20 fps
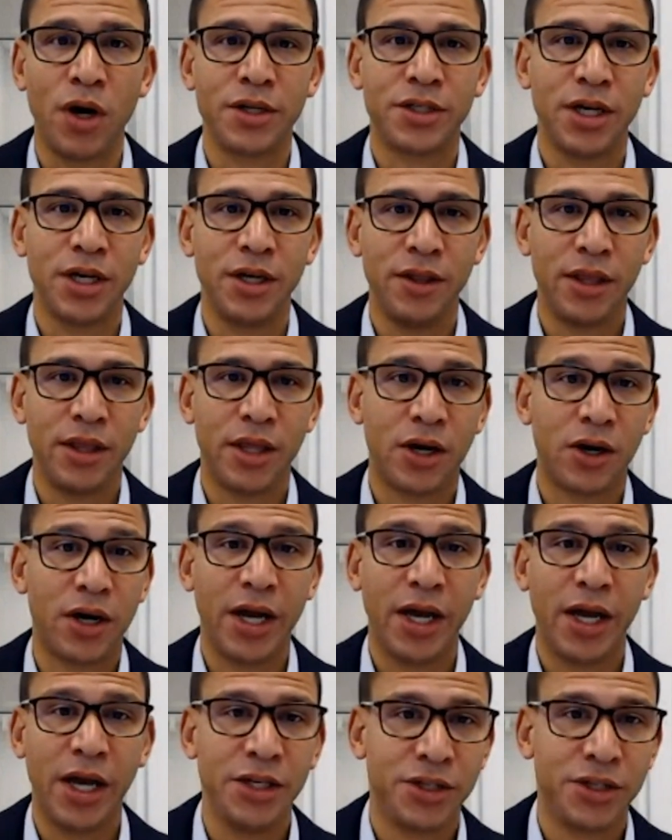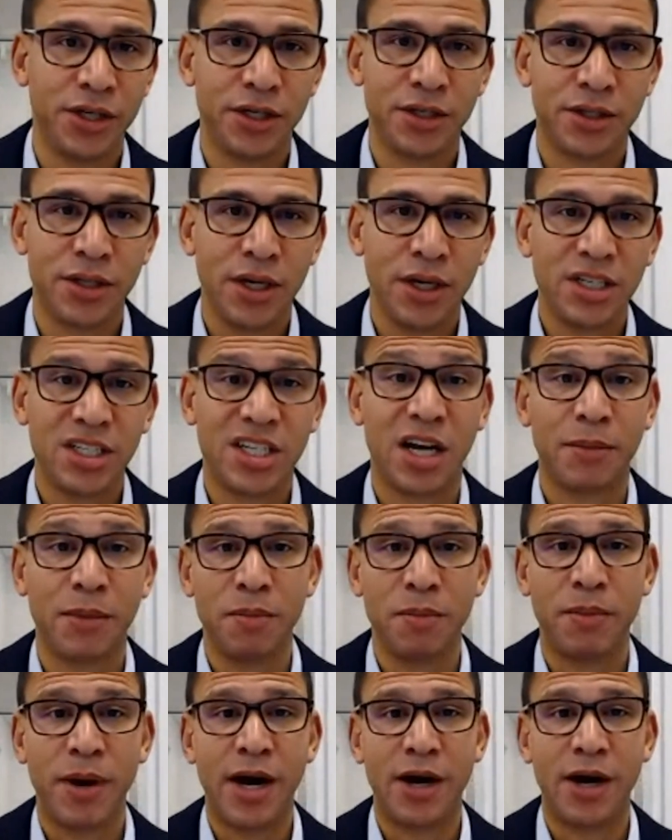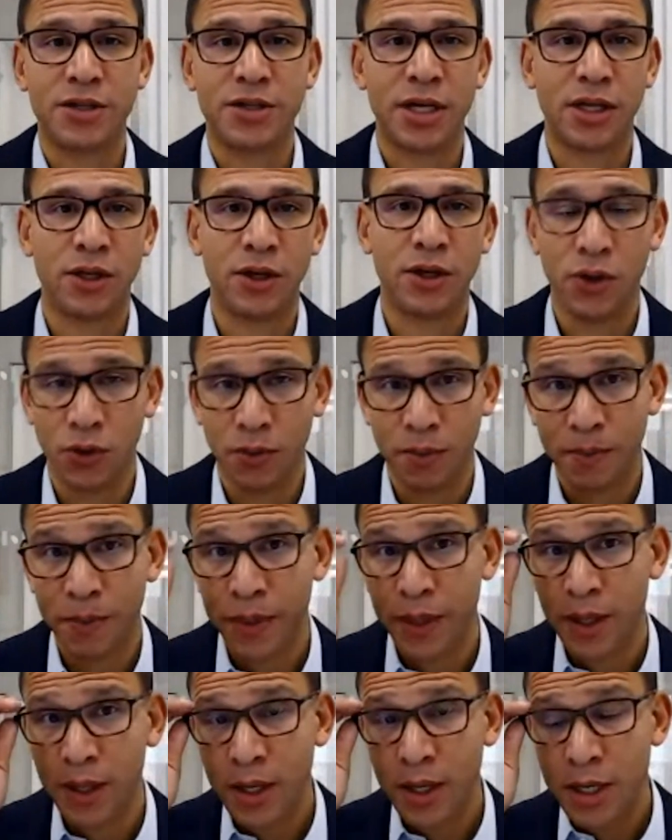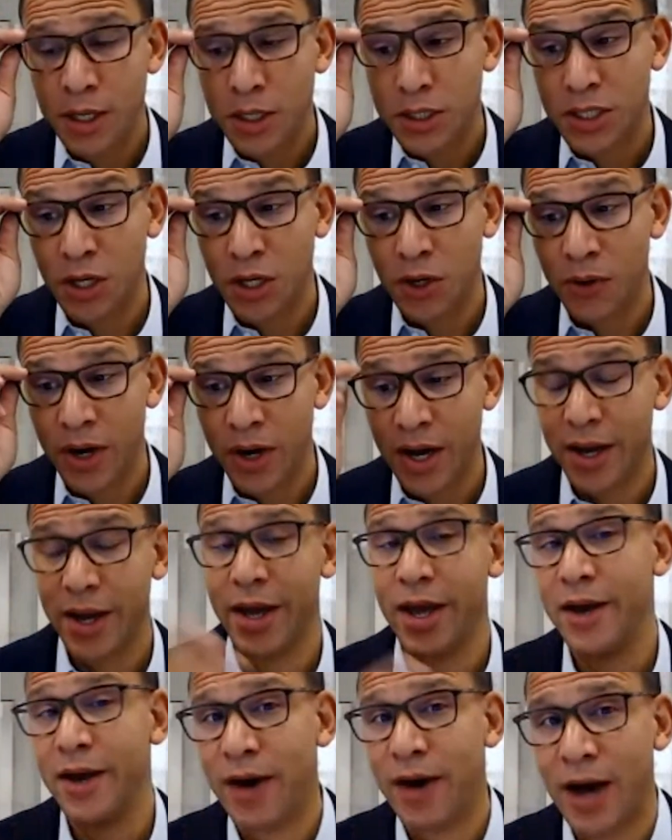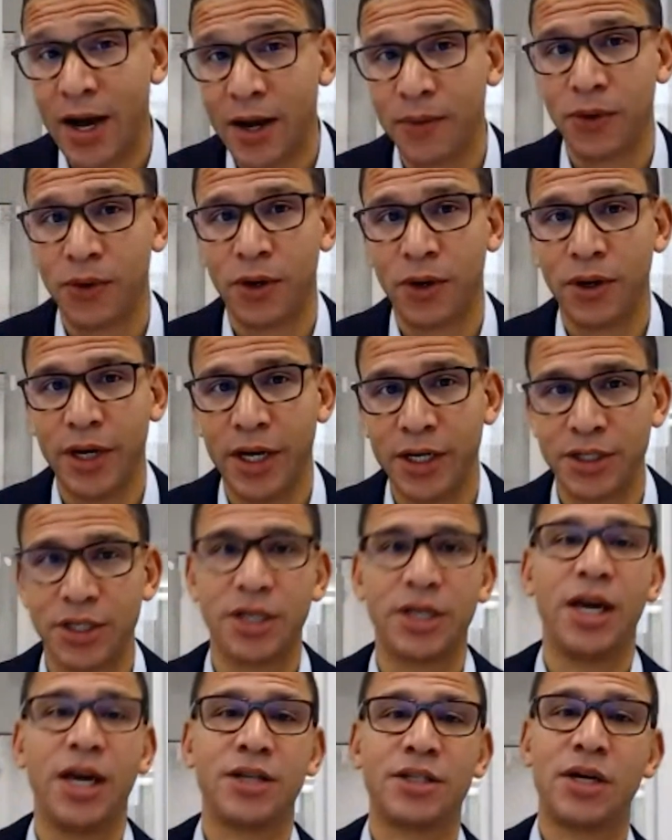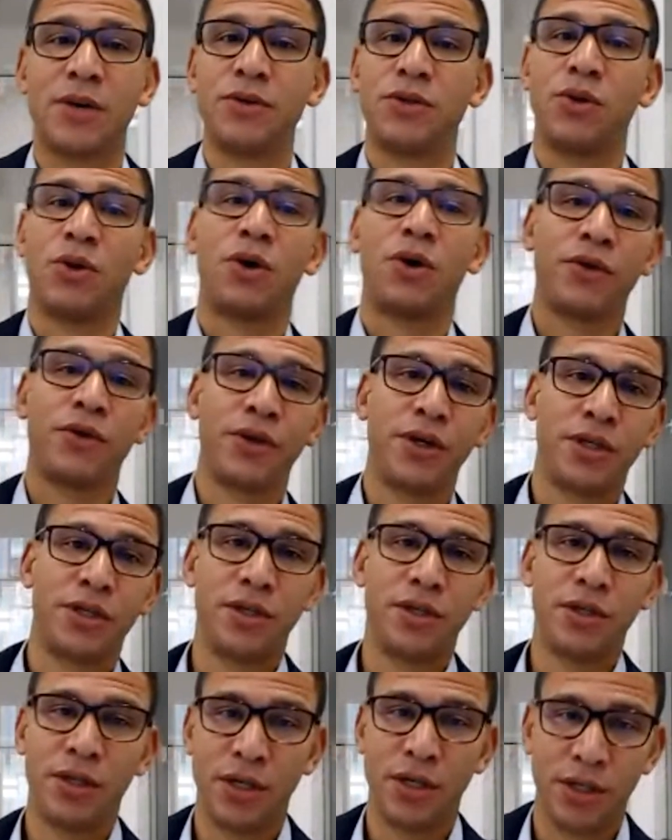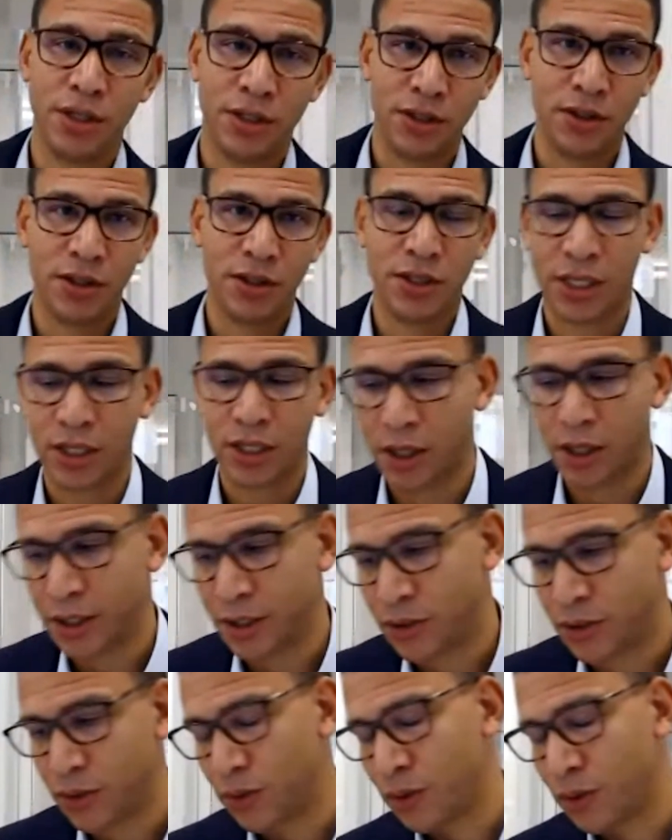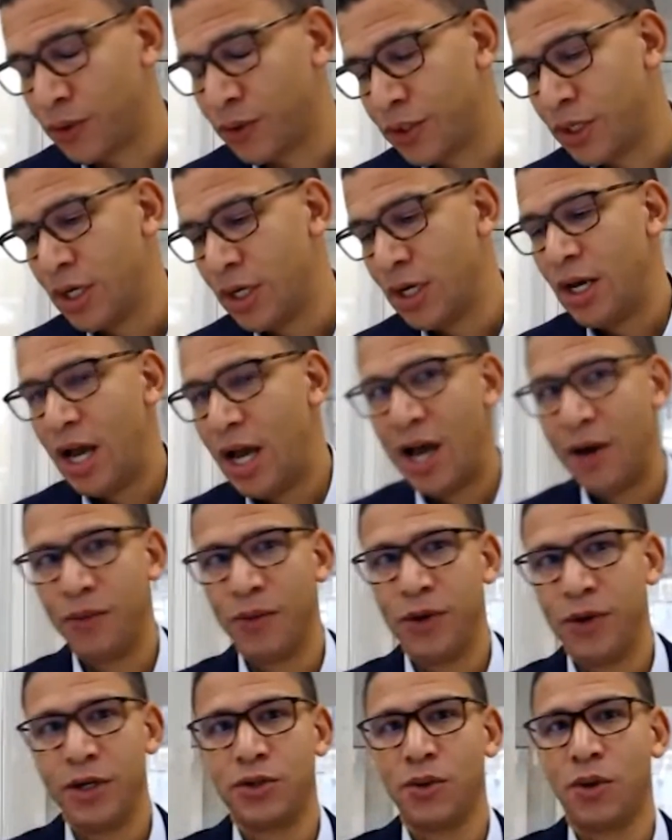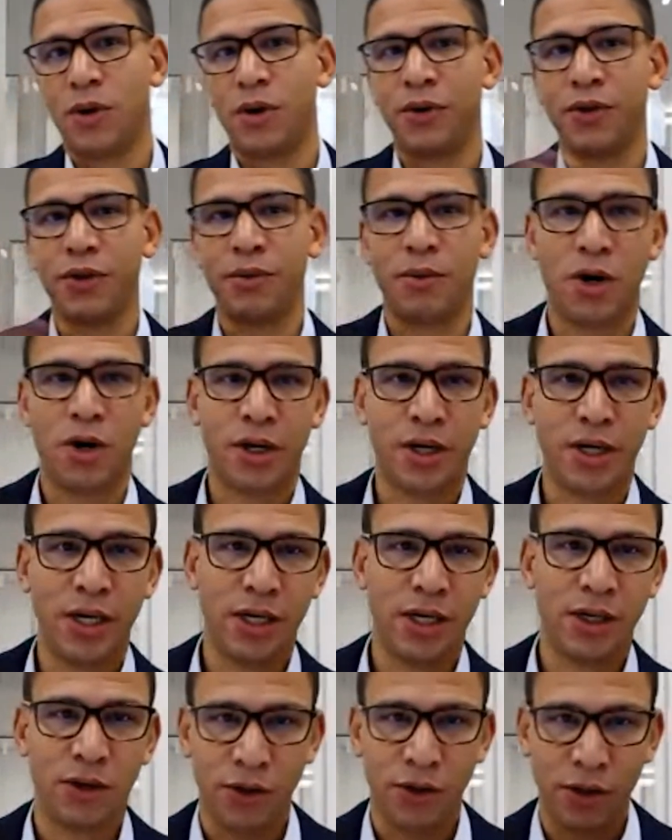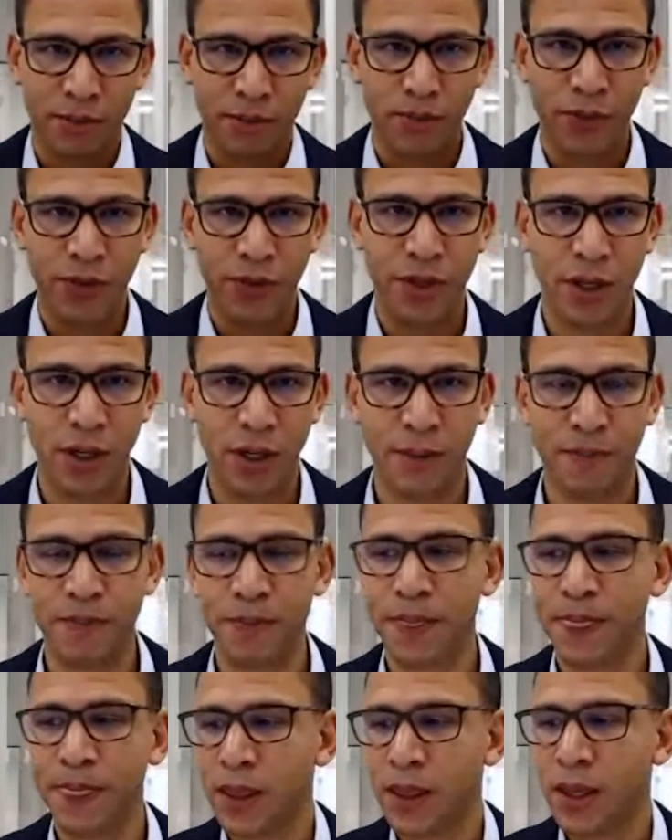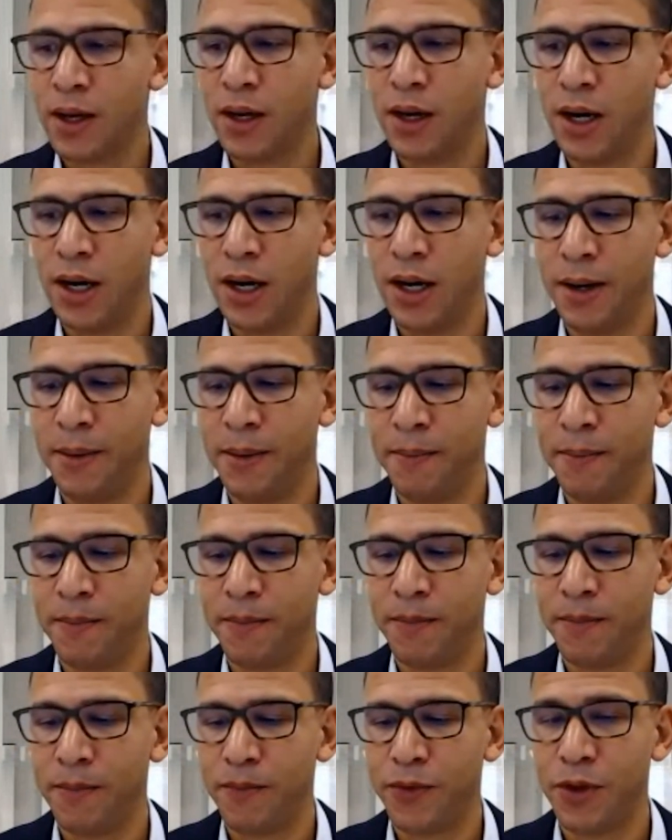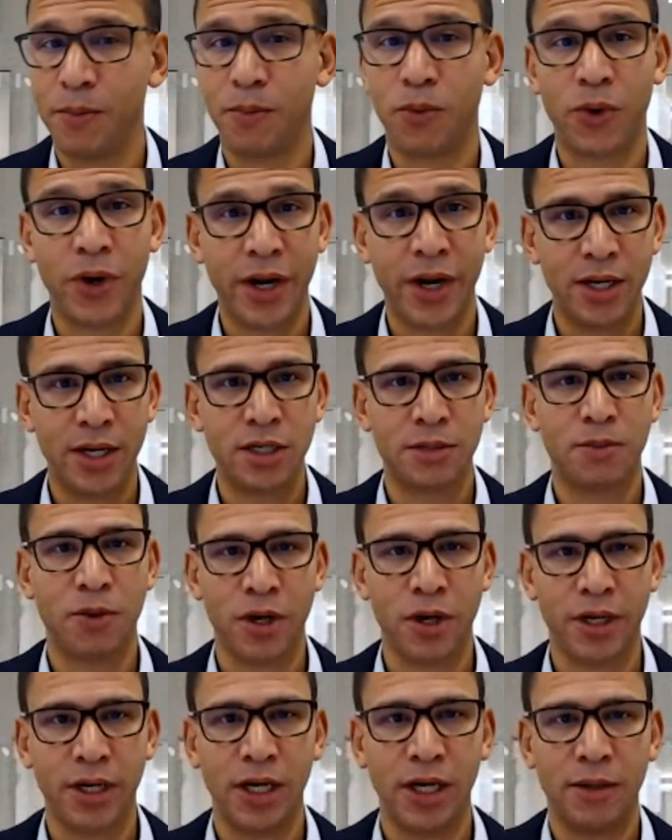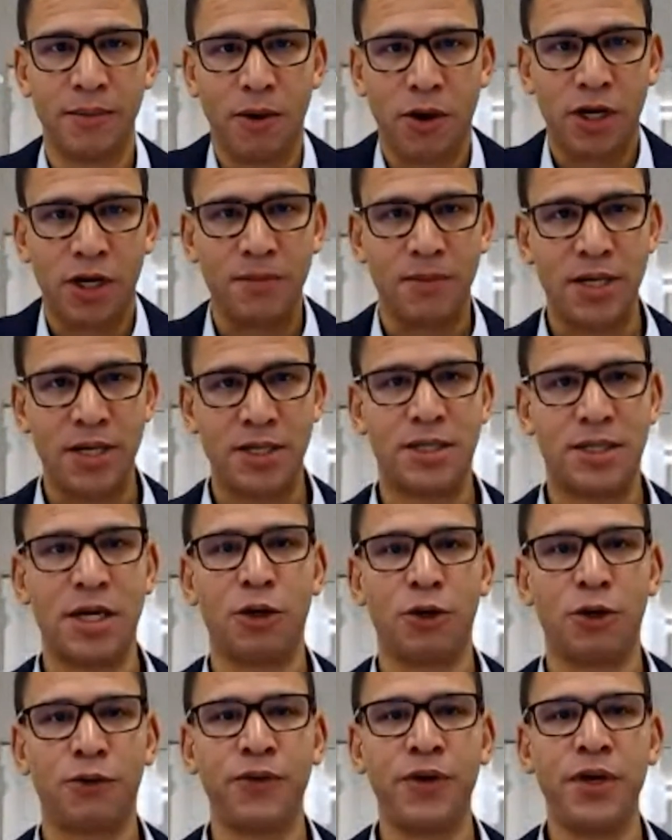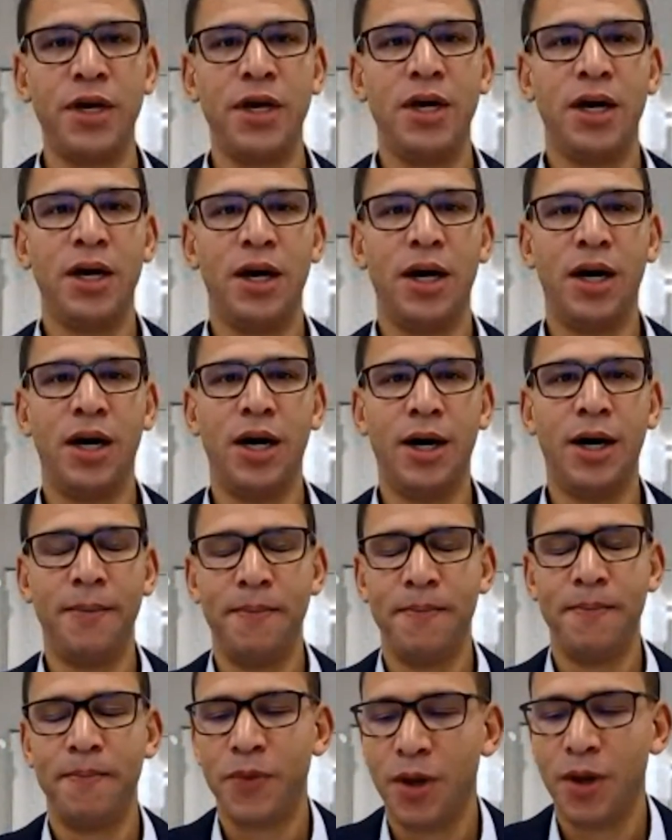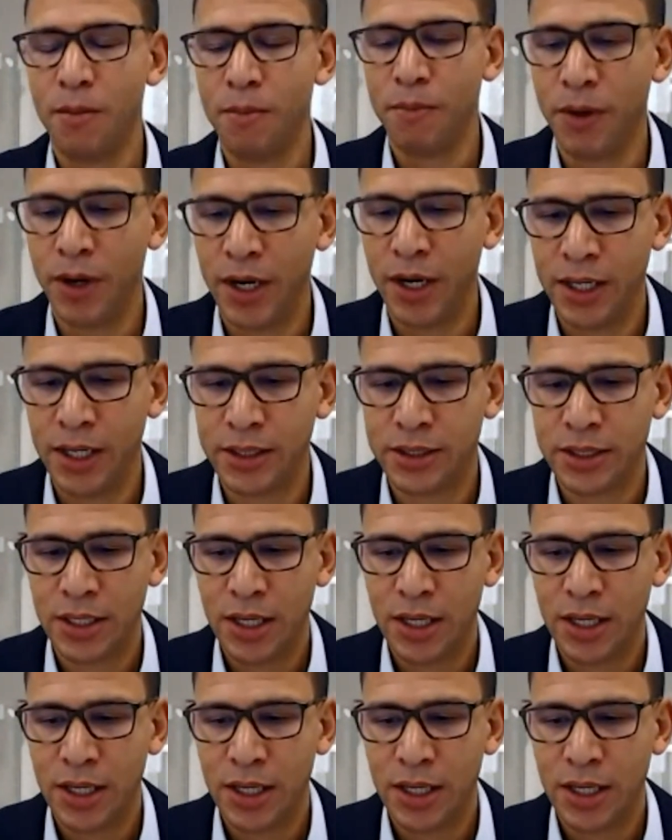in their agent to help them buy or sell a home. So if I were an agent, yes, I would do all the technology tools. I would do all the marketing, all the brand marketing myself. But